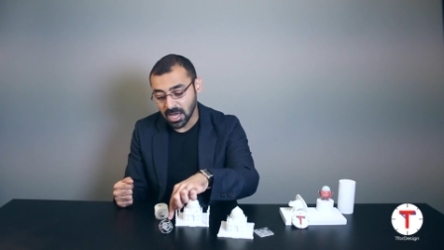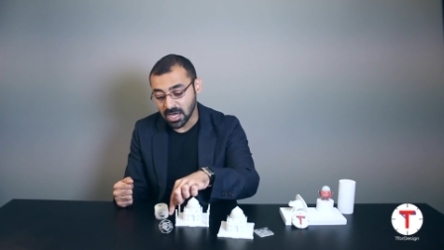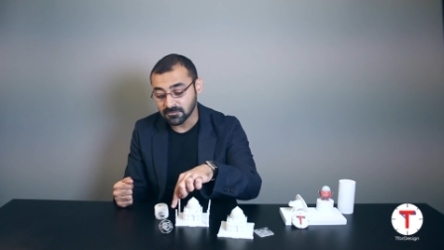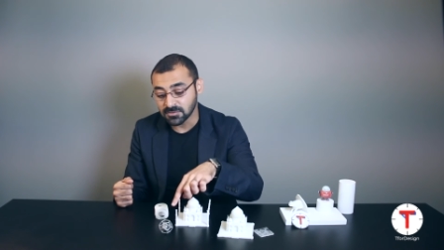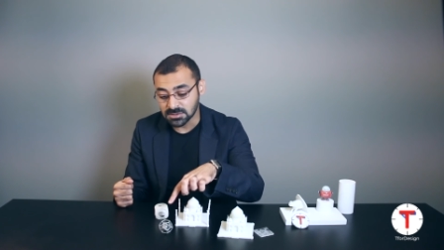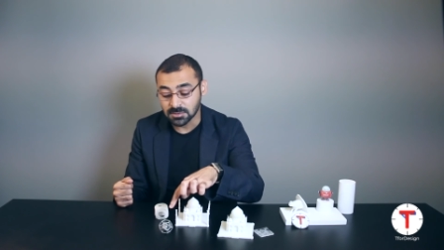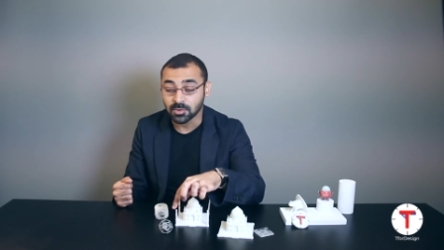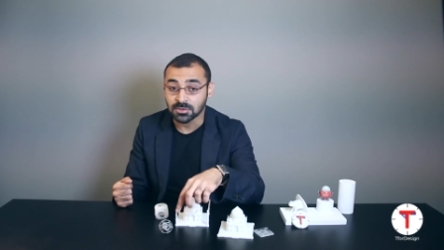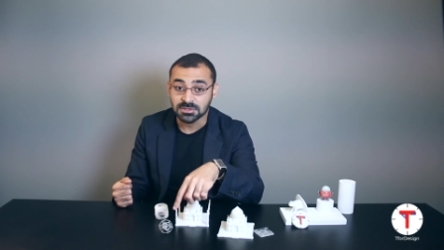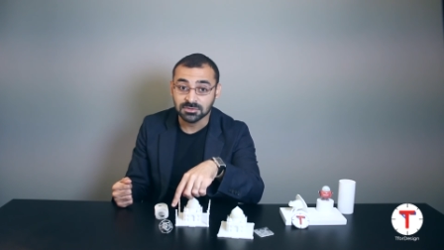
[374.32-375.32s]
have the
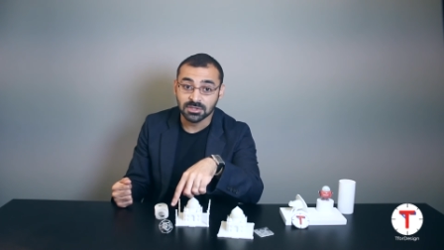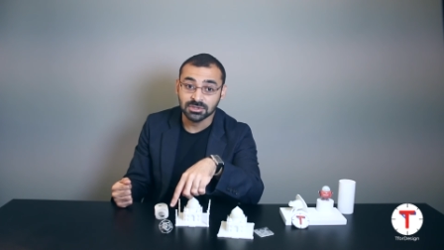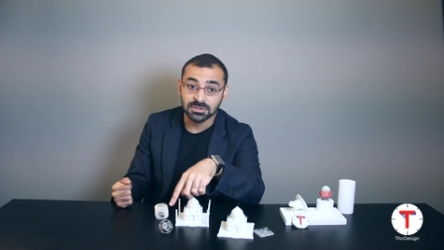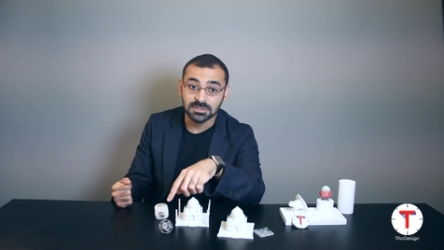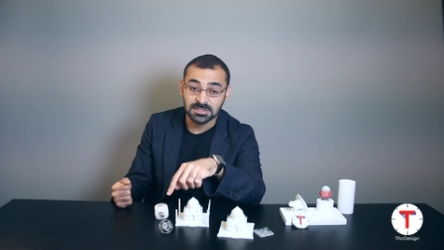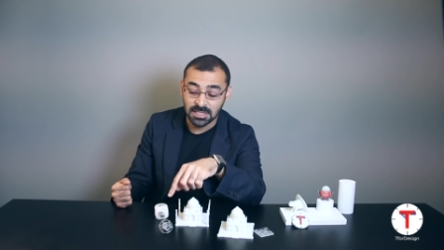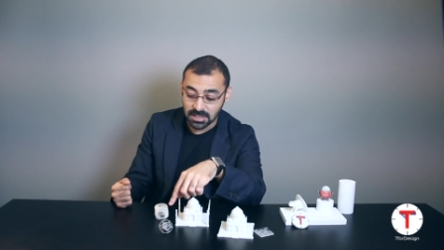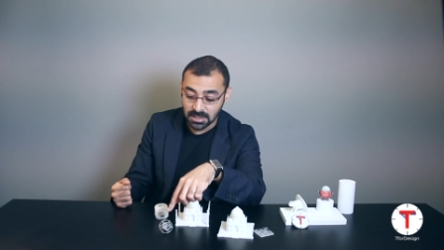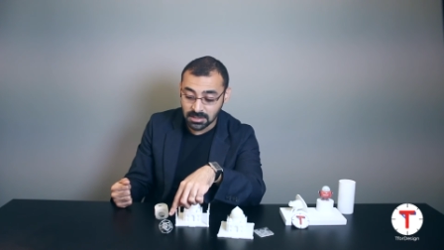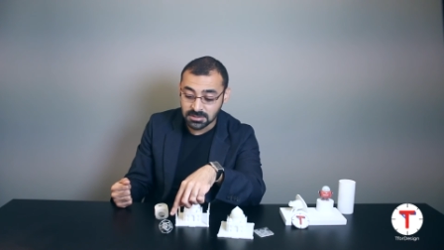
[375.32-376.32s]
support structures
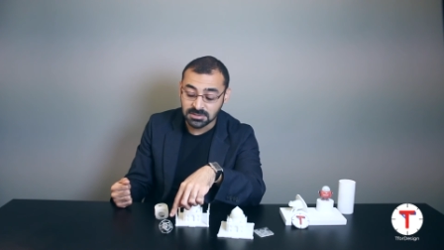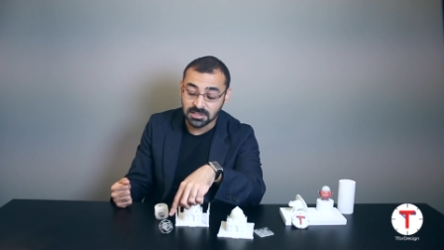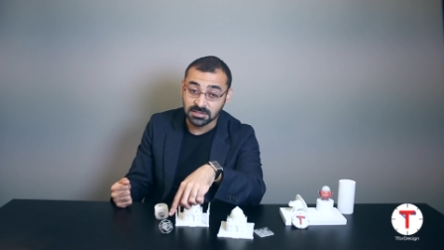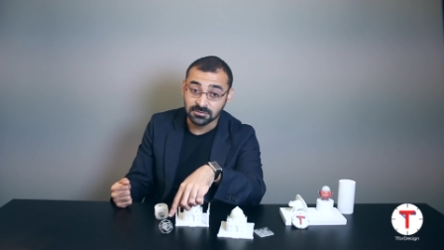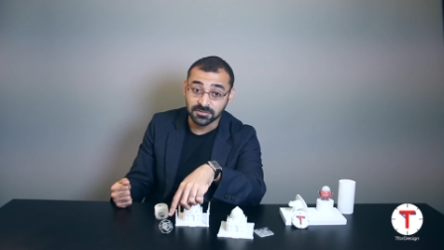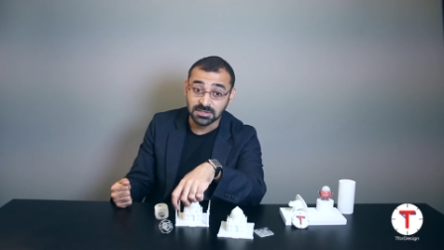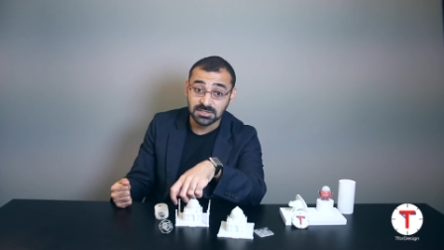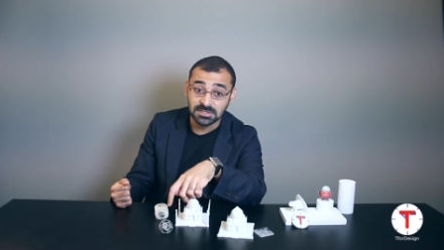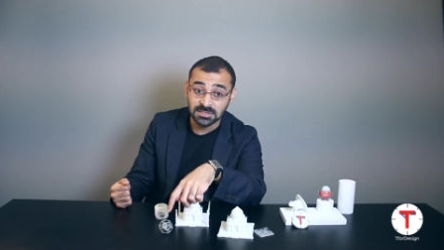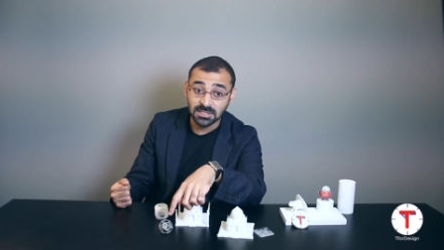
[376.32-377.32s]
inside of it
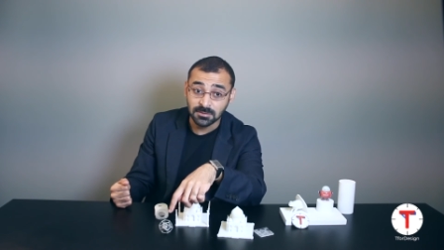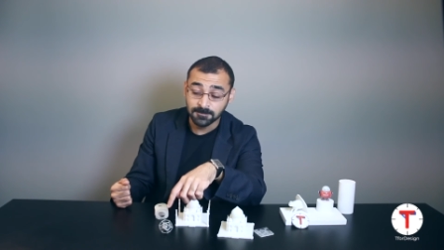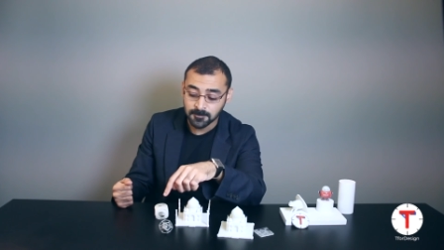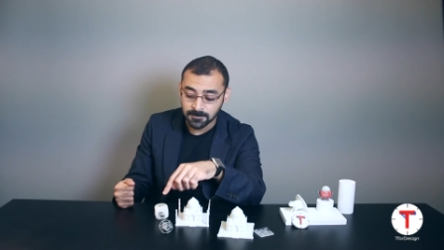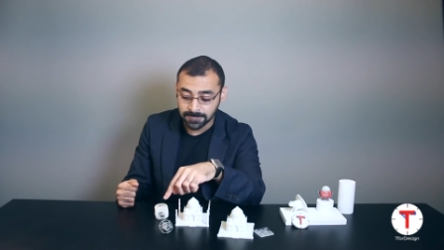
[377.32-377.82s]
still,